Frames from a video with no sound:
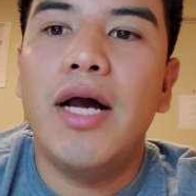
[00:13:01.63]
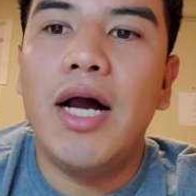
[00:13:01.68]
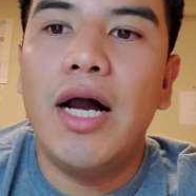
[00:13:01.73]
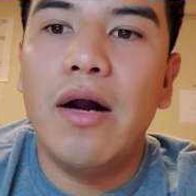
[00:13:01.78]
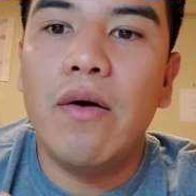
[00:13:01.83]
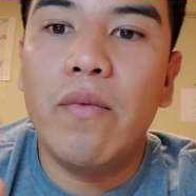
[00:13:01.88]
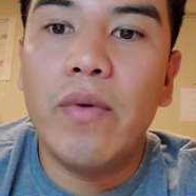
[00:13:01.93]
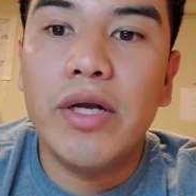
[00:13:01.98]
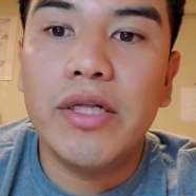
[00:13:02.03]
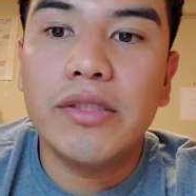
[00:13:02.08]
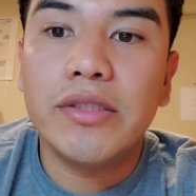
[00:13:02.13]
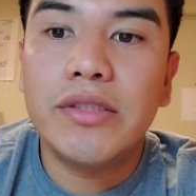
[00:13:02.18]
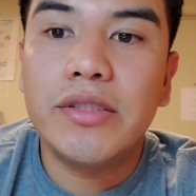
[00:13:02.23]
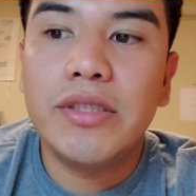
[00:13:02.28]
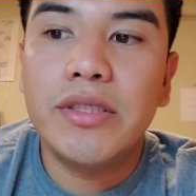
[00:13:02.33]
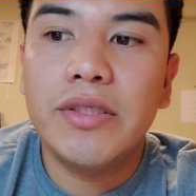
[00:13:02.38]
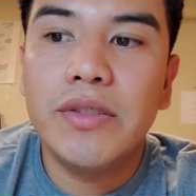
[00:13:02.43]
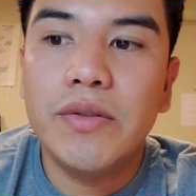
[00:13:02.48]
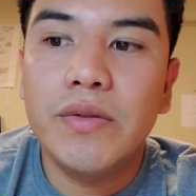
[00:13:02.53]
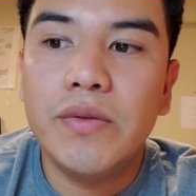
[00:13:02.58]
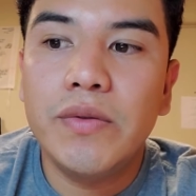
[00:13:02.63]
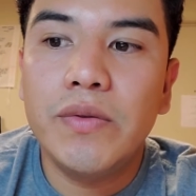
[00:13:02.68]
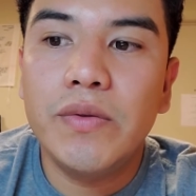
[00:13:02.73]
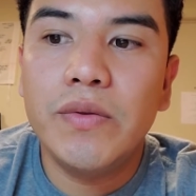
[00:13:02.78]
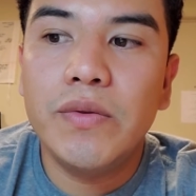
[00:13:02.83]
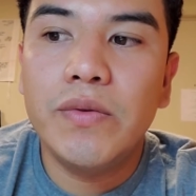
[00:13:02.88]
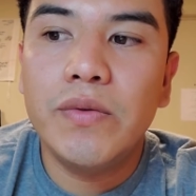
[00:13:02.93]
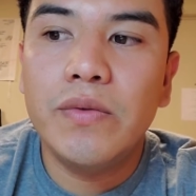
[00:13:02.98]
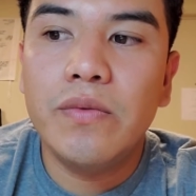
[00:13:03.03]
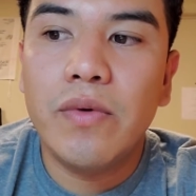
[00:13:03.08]
I went
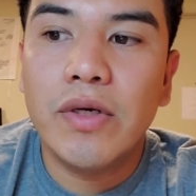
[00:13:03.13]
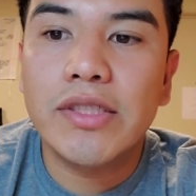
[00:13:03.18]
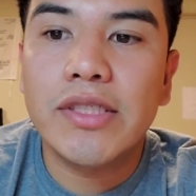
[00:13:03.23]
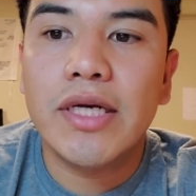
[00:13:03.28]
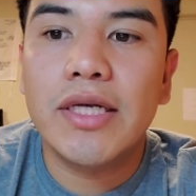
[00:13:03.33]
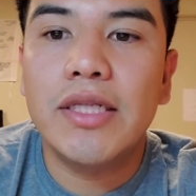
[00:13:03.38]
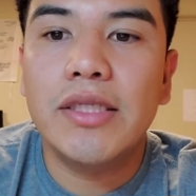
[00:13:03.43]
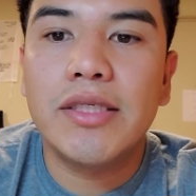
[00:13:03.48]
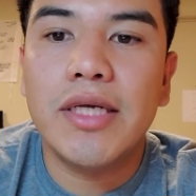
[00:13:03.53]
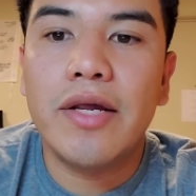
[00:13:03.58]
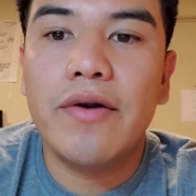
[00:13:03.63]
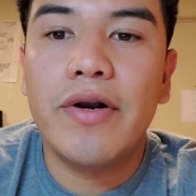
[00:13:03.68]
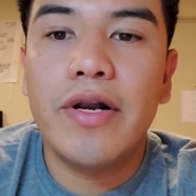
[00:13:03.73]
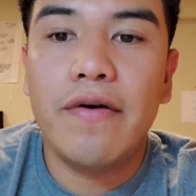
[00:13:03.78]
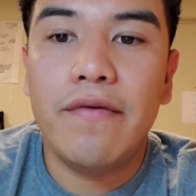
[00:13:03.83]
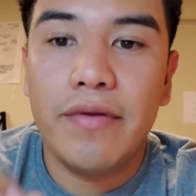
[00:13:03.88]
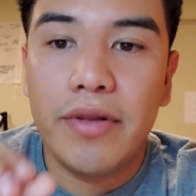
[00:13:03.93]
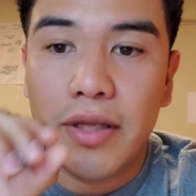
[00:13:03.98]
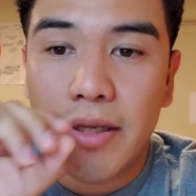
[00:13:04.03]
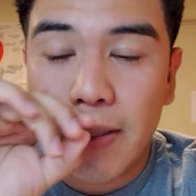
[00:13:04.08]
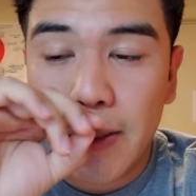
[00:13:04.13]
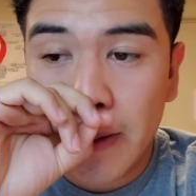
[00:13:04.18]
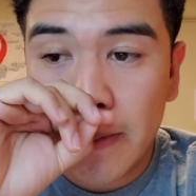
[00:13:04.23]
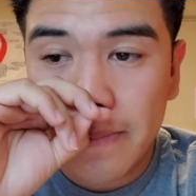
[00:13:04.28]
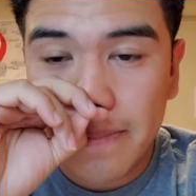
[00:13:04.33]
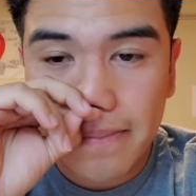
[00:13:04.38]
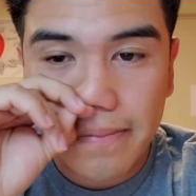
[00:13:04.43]
to, once I got the title and everything,